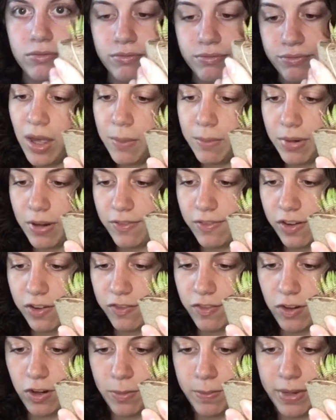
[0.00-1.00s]
Perfect
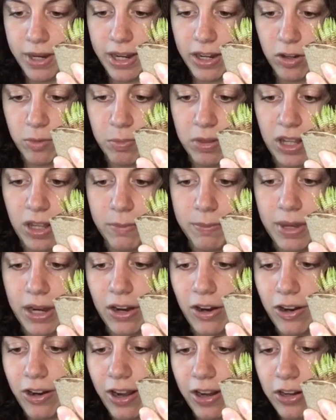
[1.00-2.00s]
for a beginner plant
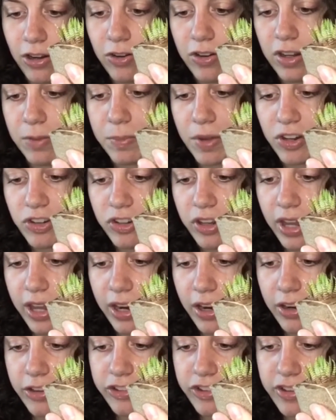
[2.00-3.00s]
parent. I don't need much
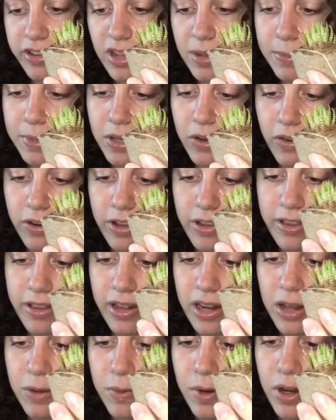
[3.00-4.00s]
care. Just set me on a
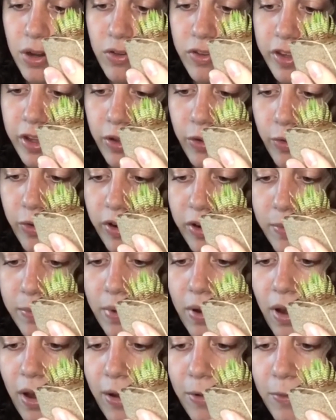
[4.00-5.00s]
sunny windowsill or in a
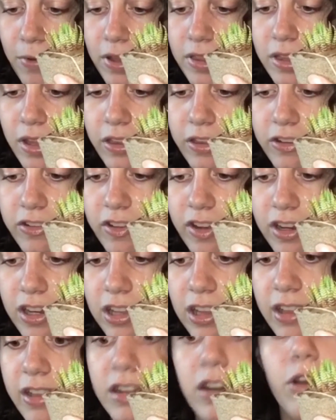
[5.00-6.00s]
pot with other
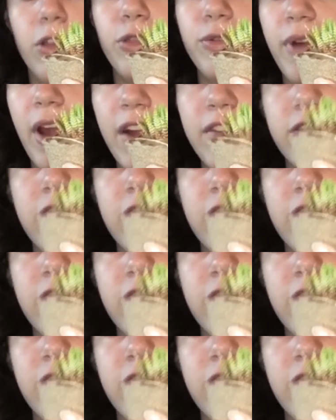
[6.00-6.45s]
succulents and I'll thrive.